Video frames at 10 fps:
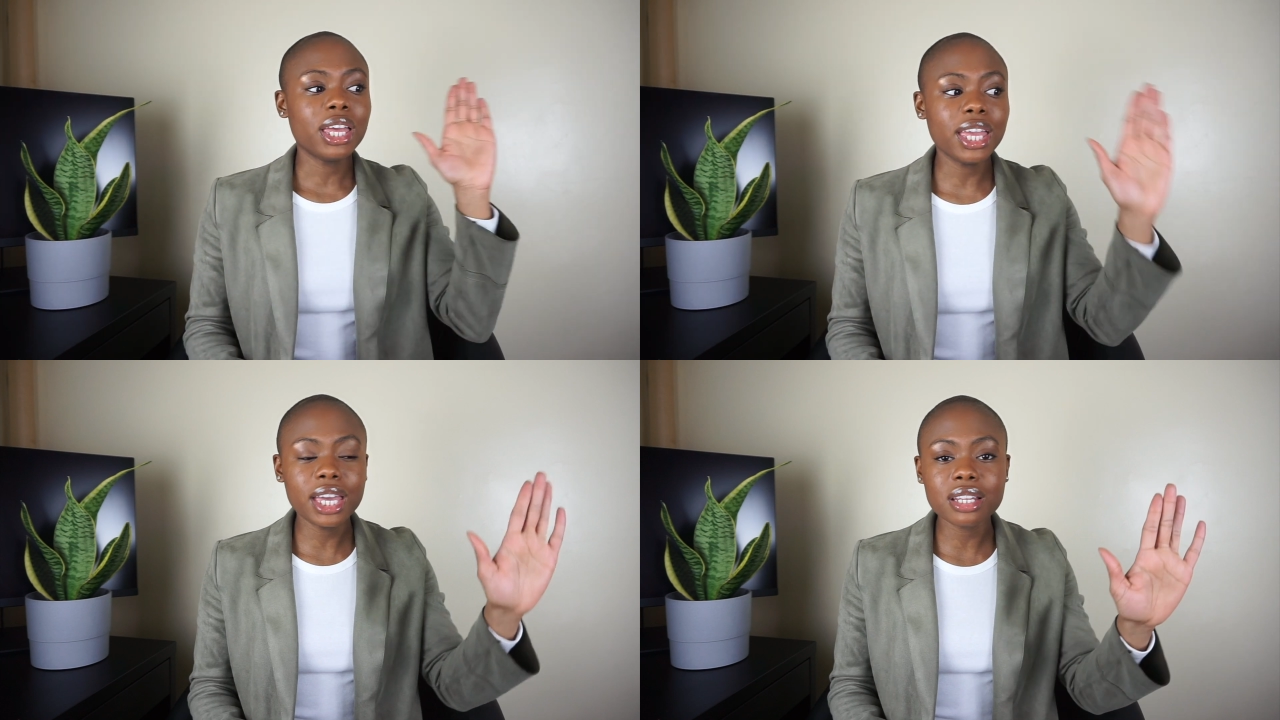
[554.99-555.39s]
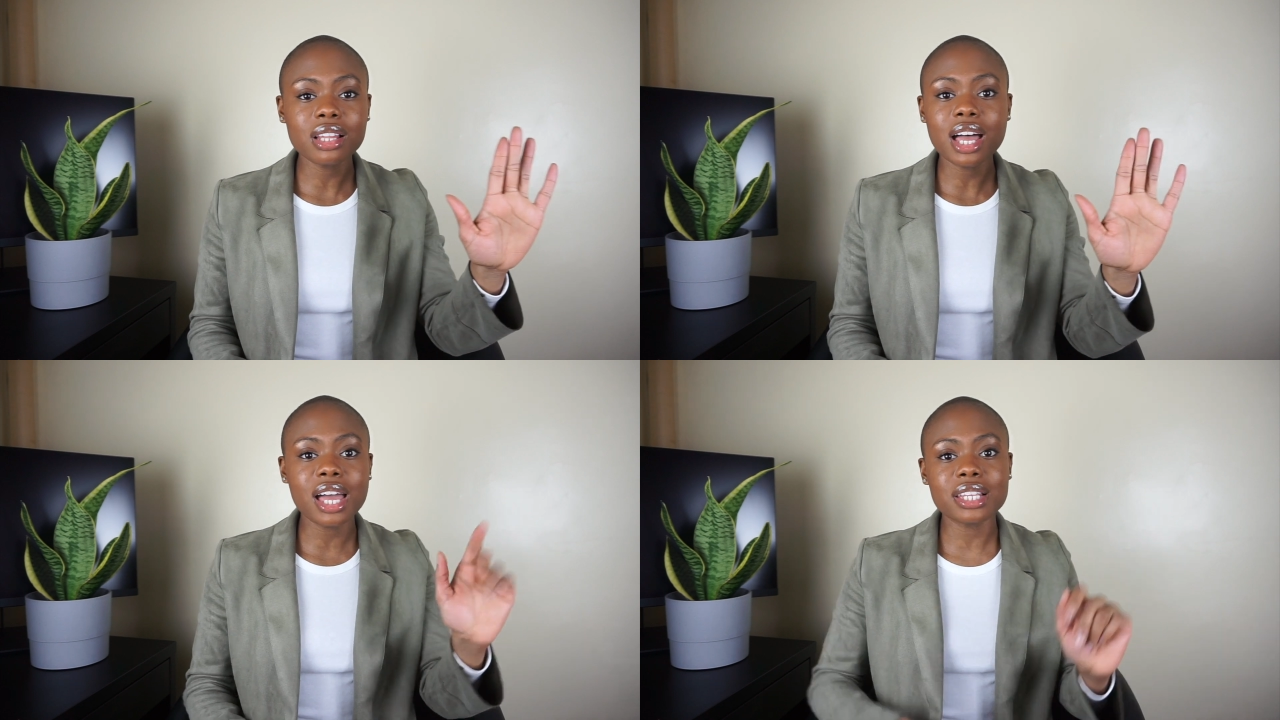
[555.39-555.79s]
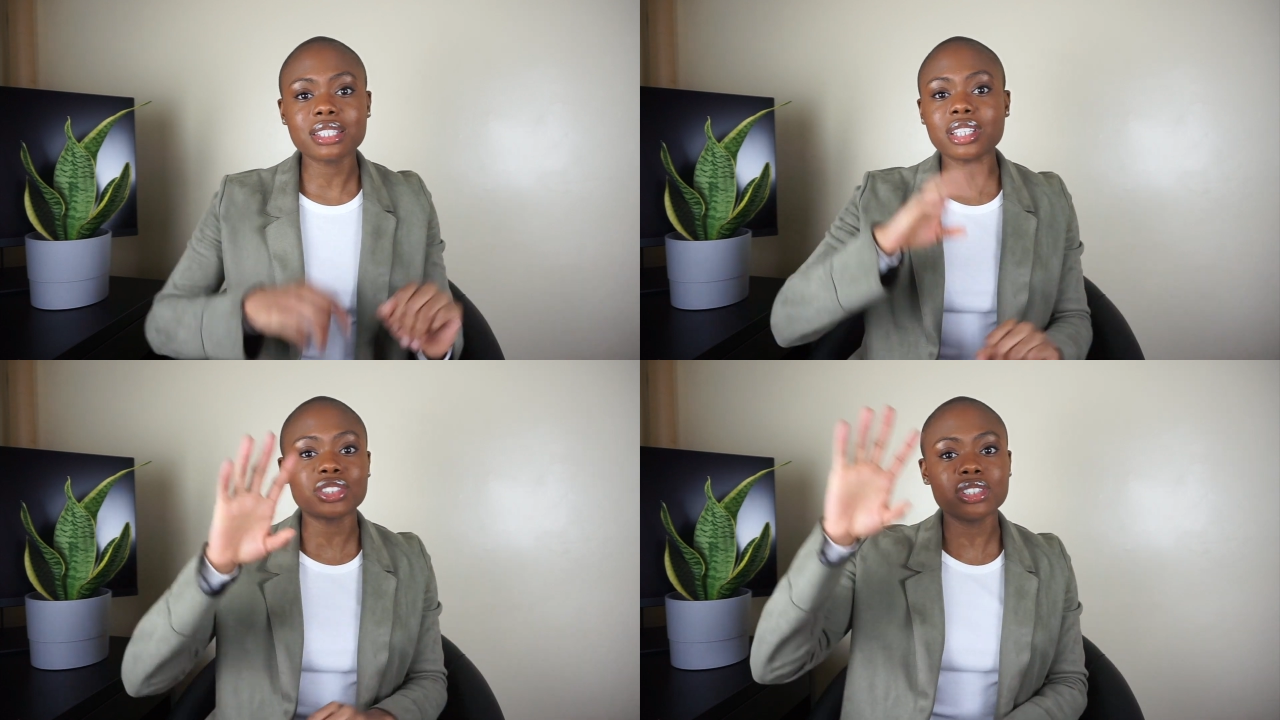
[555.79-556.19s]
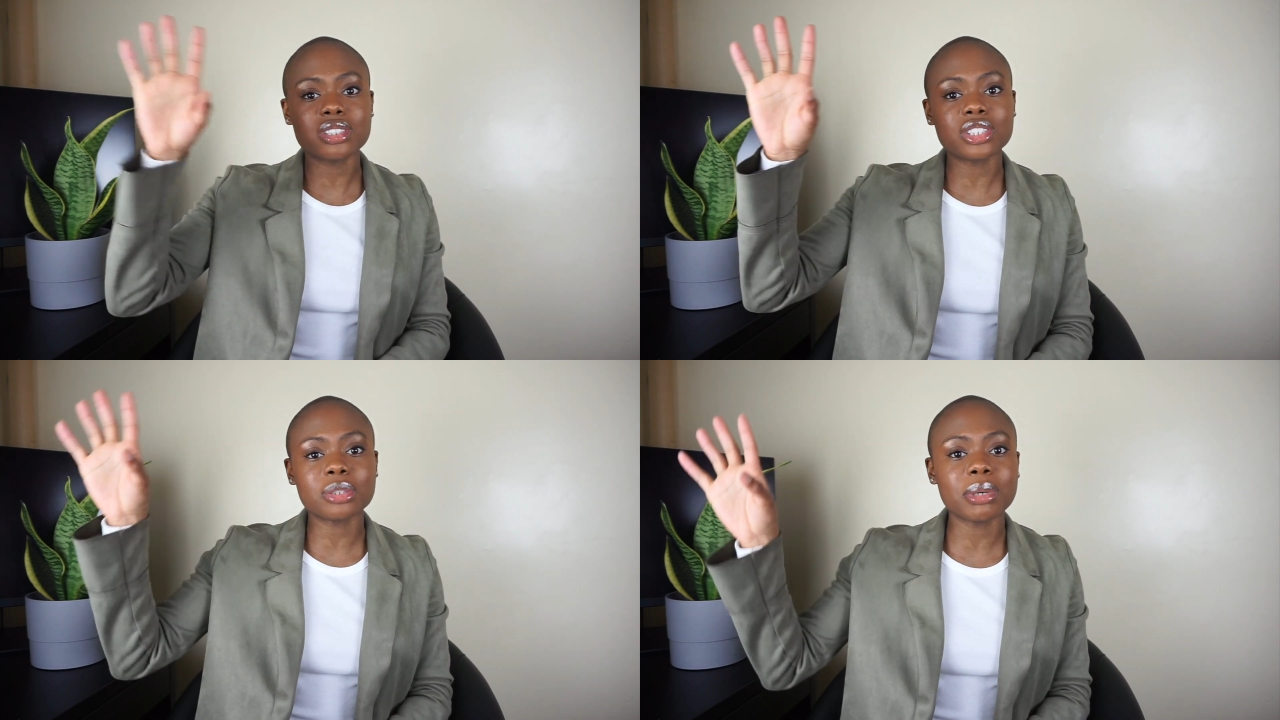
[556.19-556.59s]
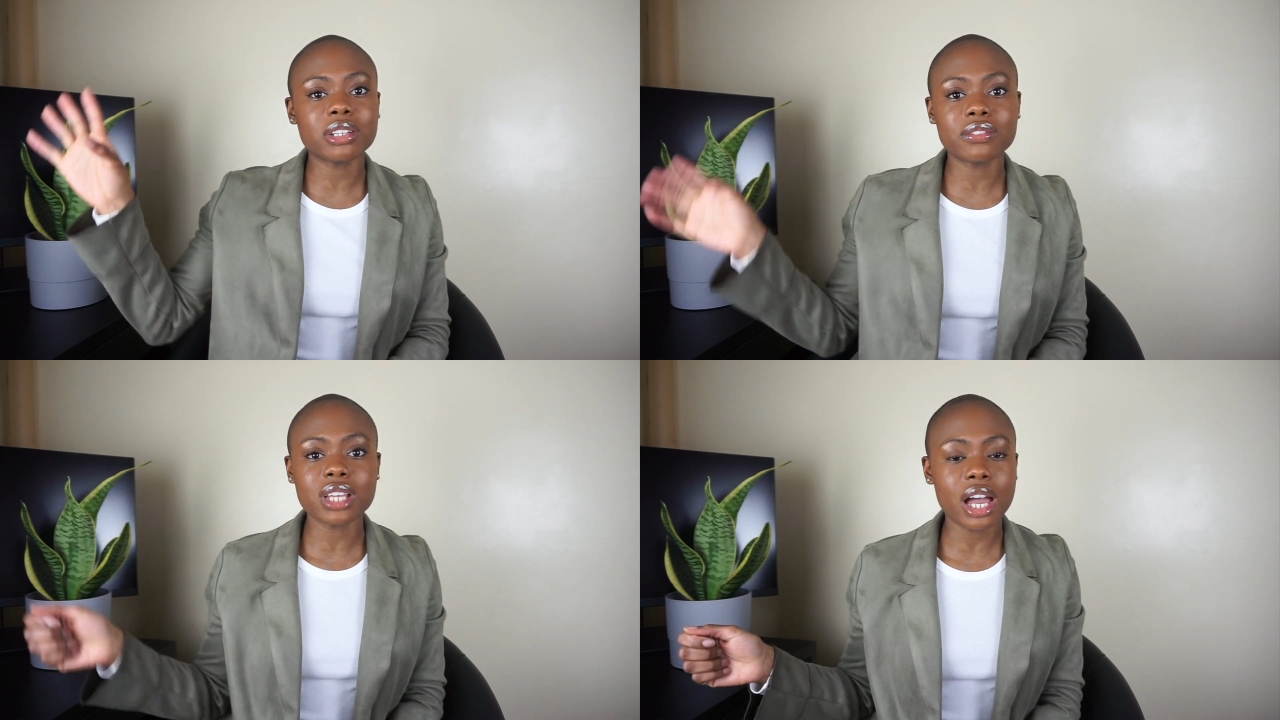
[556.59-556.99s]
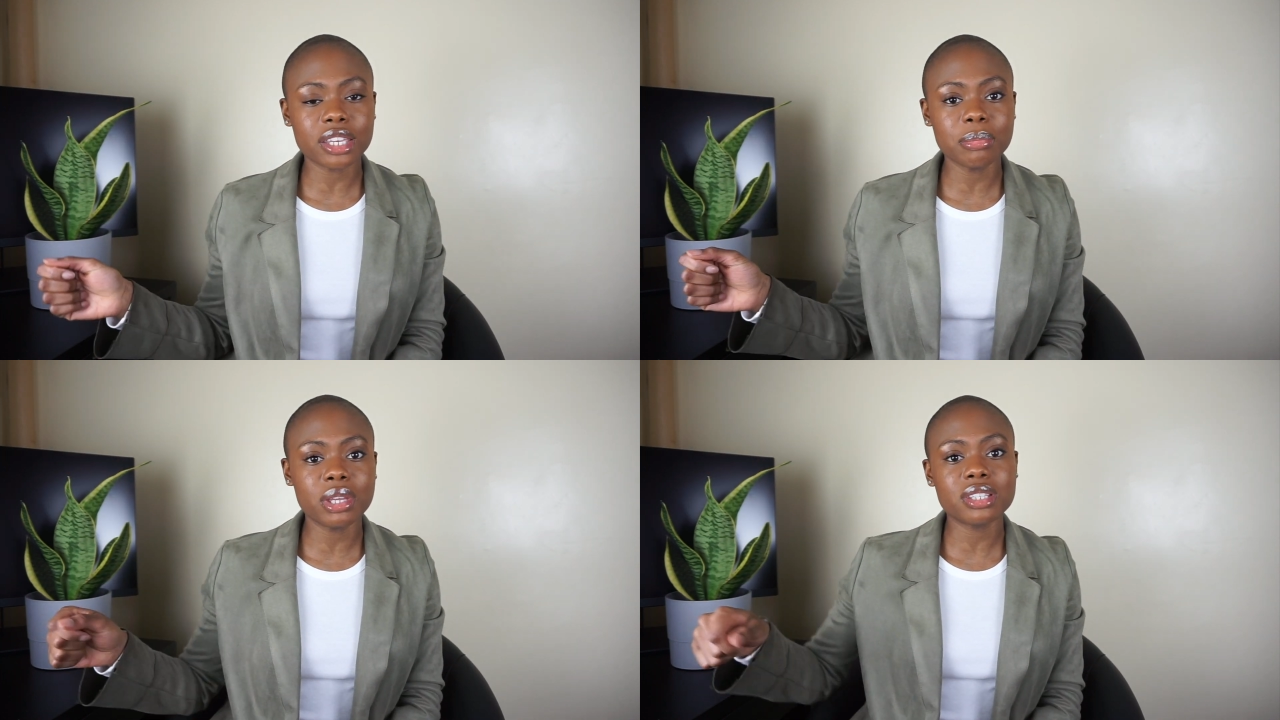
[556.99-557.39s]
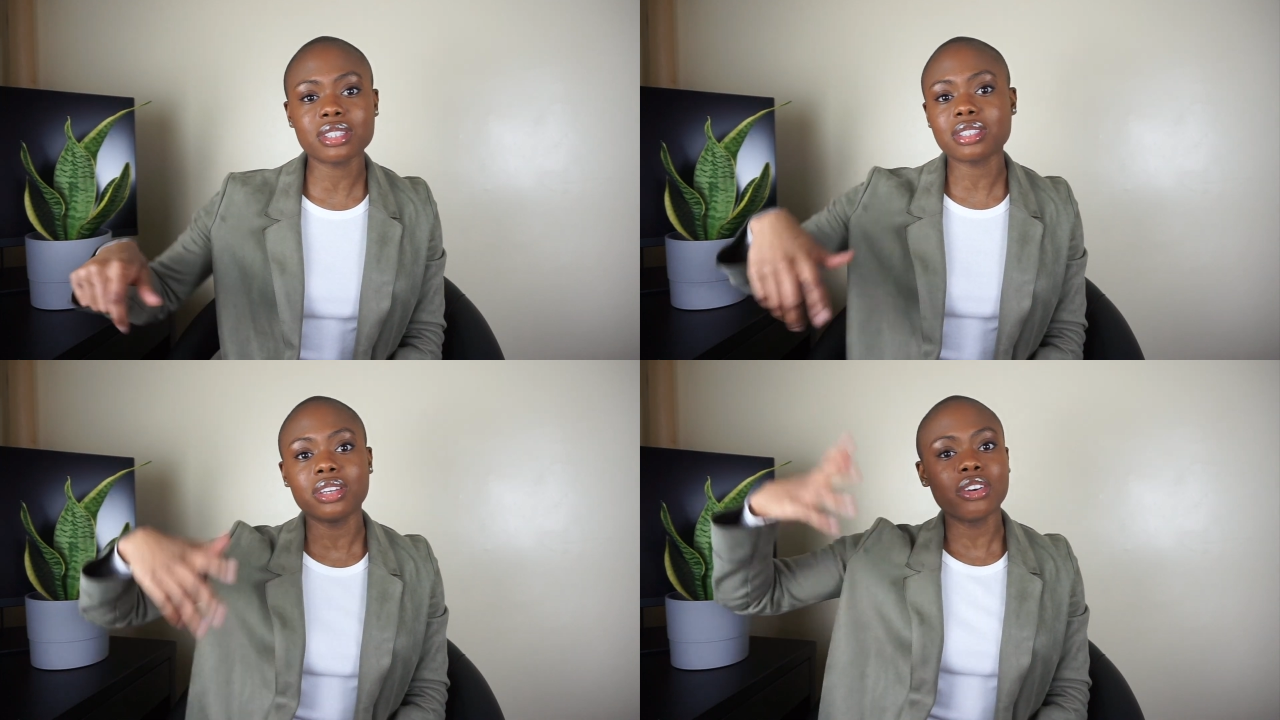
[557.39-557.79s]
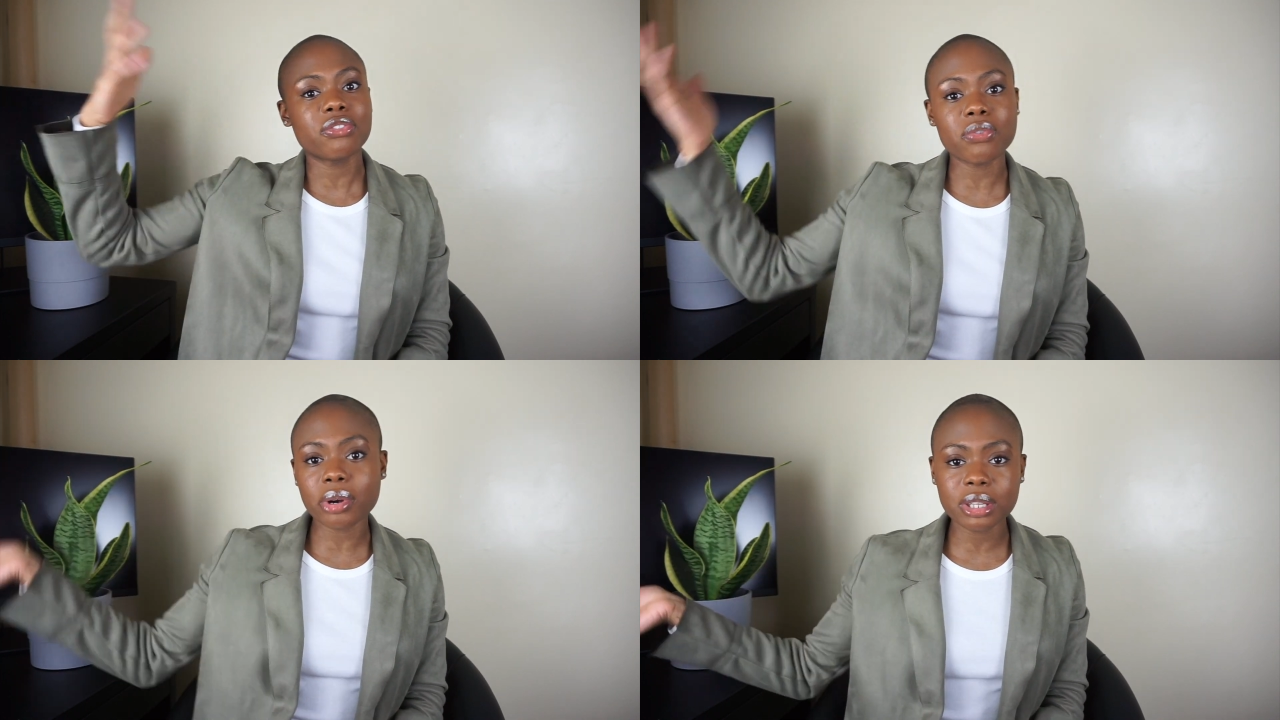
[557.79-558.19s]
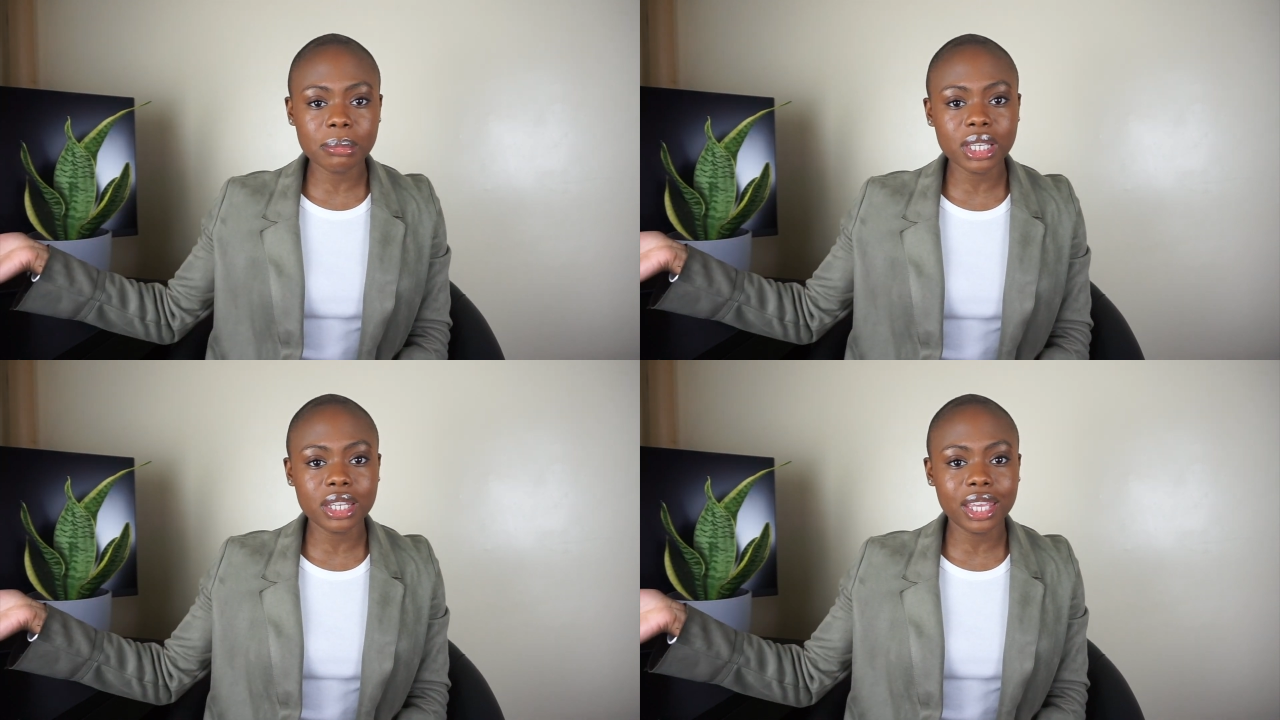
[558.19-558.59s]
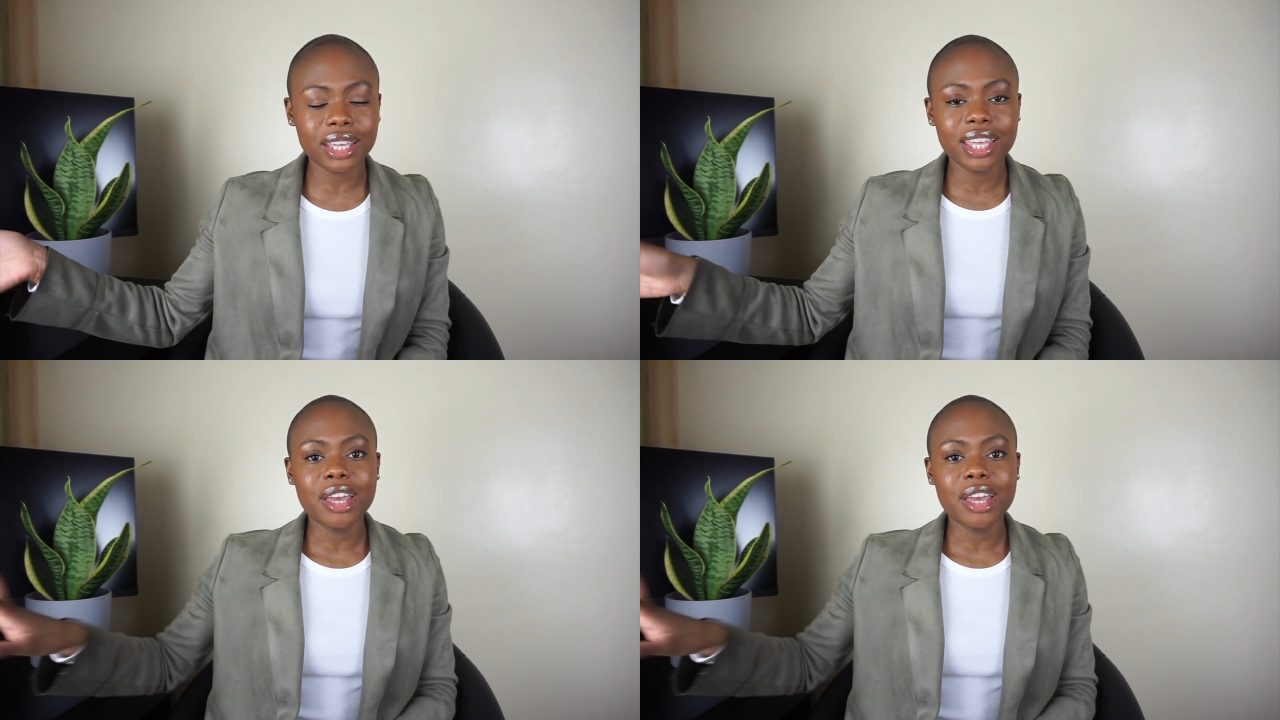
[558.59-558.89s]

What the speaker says: analyze such and such amount of documents for the meeting,